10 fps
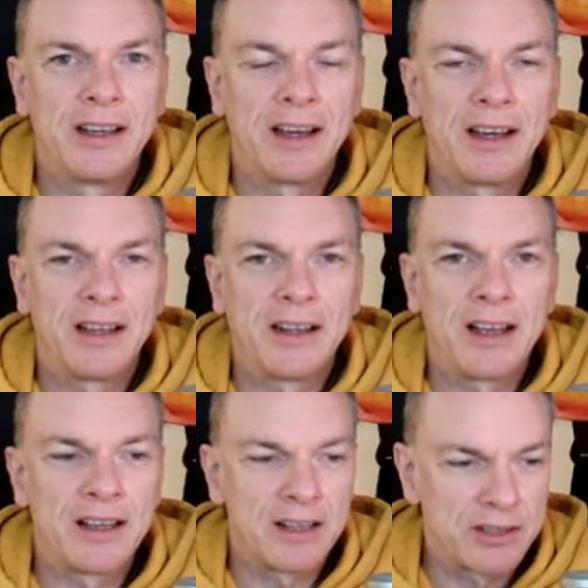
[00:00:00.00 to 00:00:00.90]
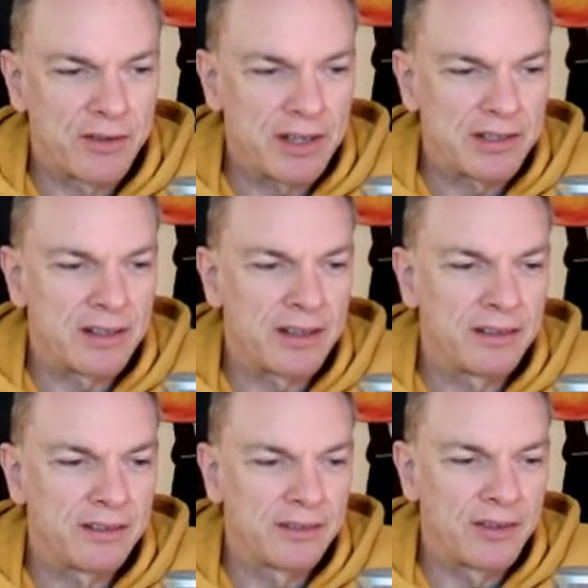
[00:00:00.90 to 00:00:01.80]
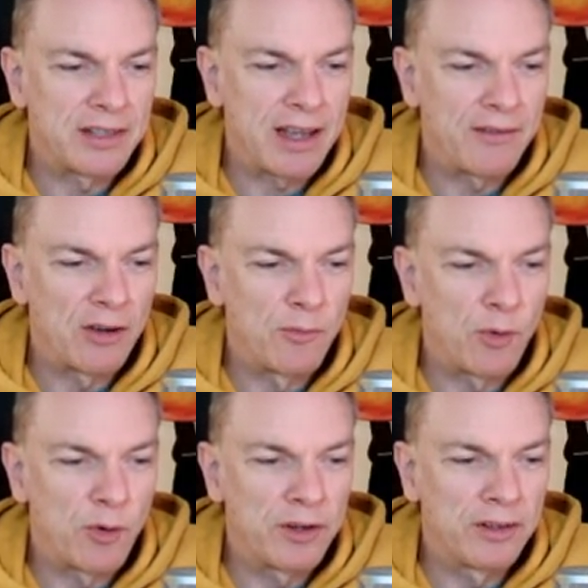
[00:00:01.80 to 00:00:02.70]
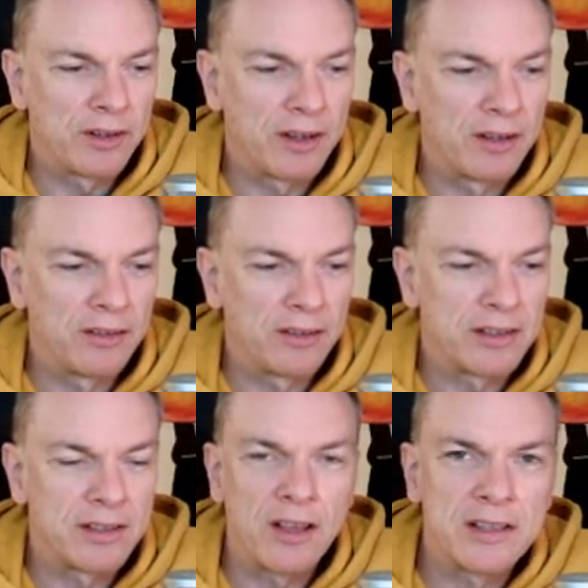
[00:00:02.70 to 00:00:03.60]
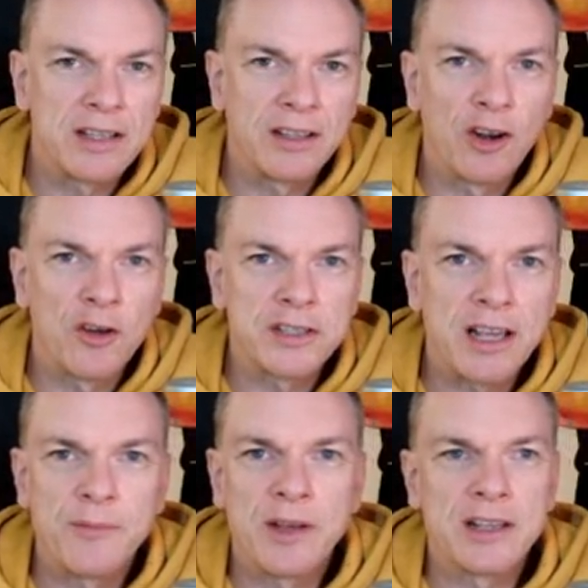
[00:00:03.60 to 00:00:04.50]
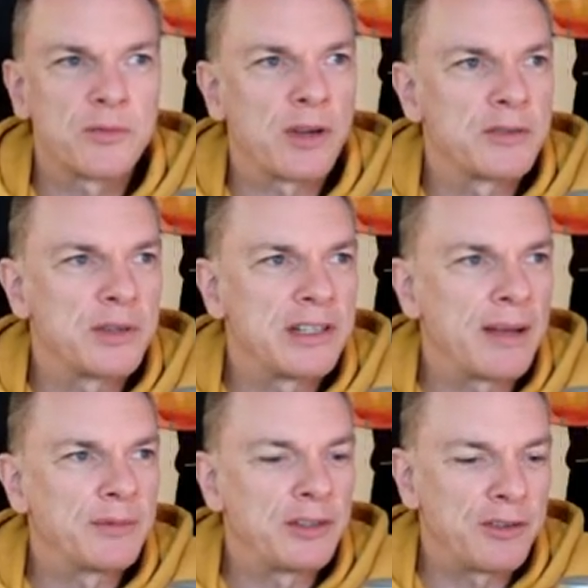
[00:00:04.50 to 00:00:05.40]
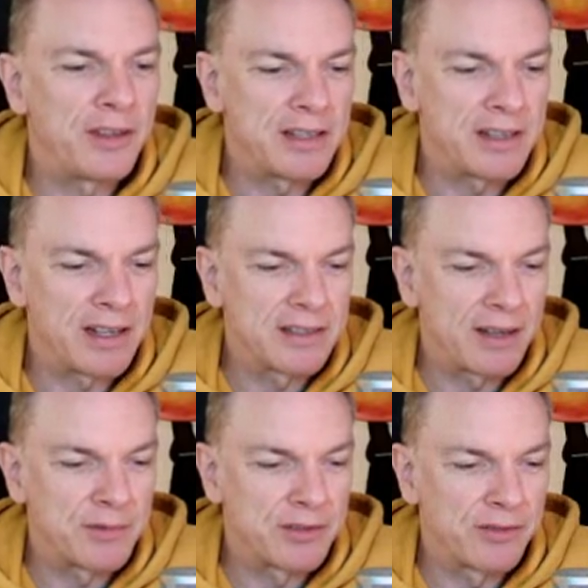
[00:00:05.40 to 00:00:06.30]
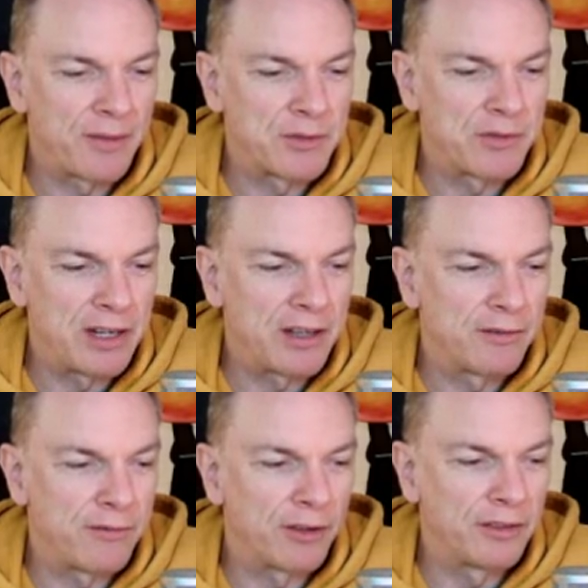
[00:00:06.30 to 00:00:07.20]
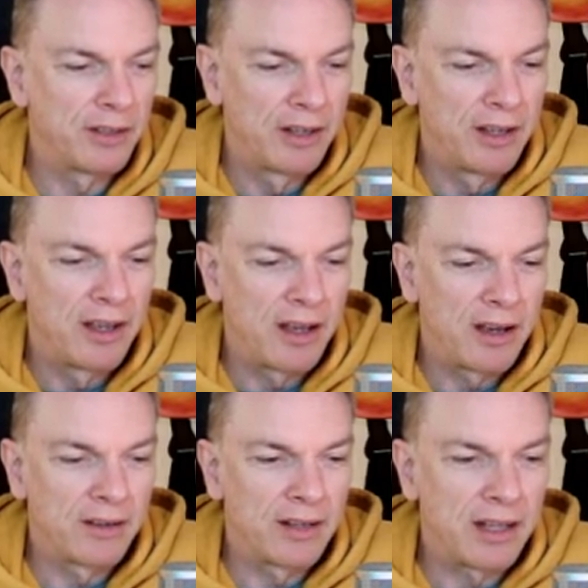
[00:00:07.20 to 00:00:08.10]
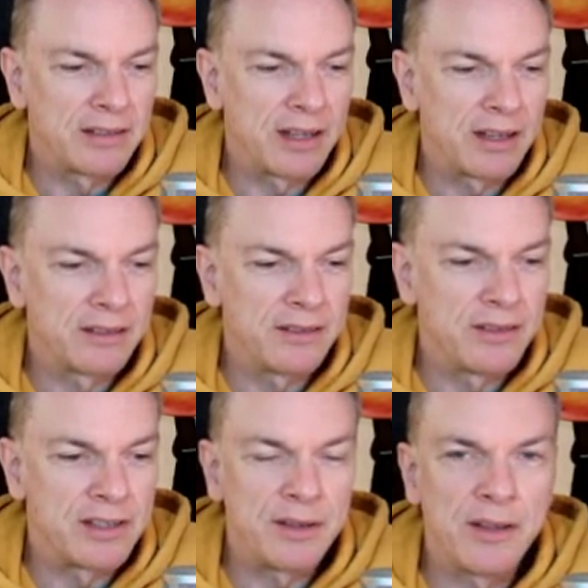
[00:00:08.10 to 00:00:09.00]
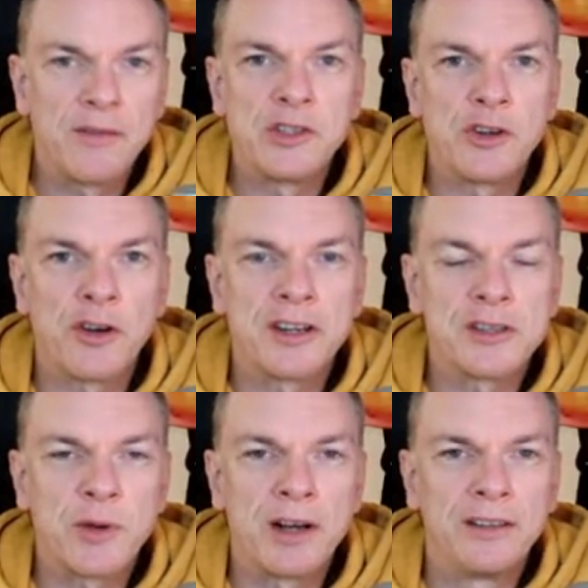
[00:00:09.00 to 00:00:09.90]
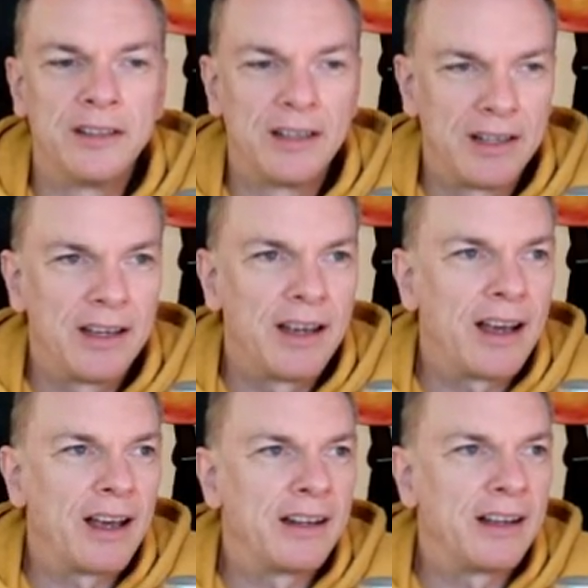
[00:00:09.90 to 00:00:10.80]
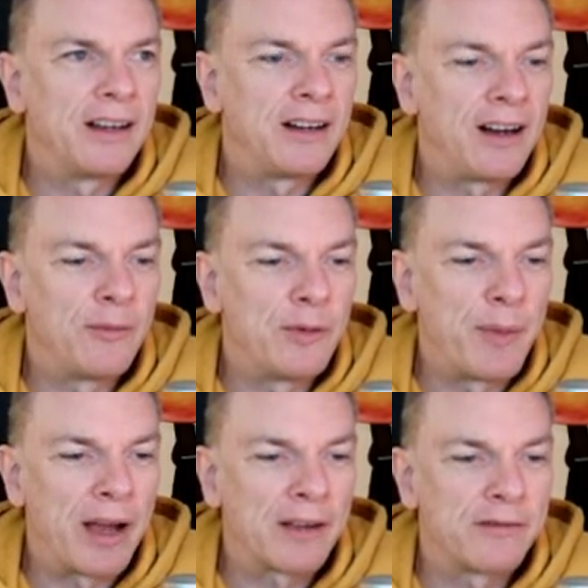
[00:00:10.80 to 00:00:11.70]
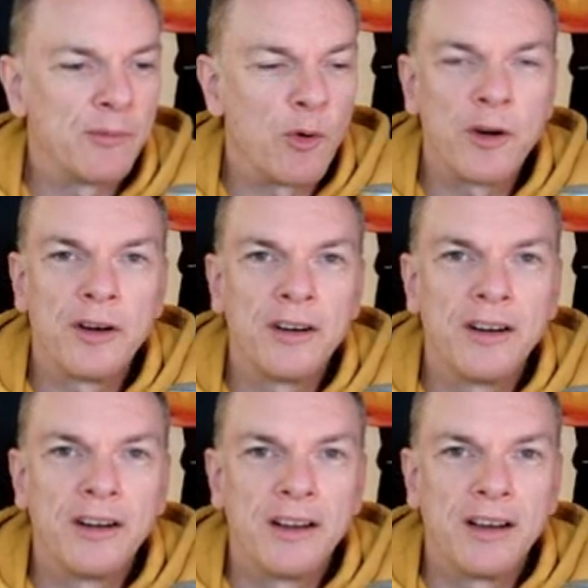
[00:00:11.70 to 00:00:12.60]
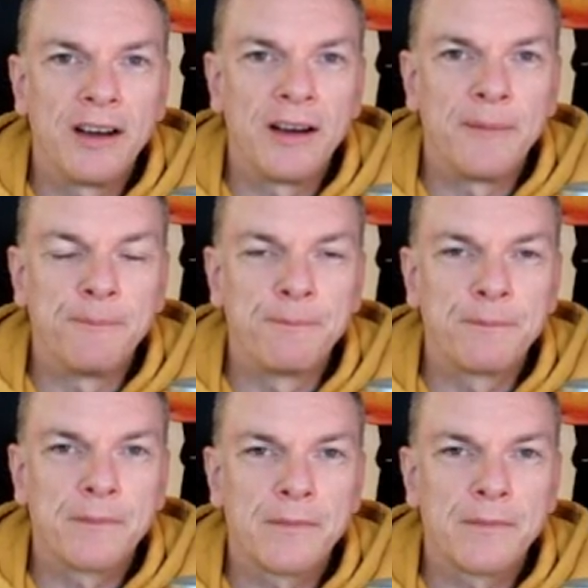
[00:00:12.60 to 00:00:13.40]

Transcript: and uh, it's great to great to have you on board and, and sitting alongside me as, as we attempt to do these things. That was that was really good fun. I'm glad uh, you seem to have enjoyed it as well. And uh, I'll be back for more um,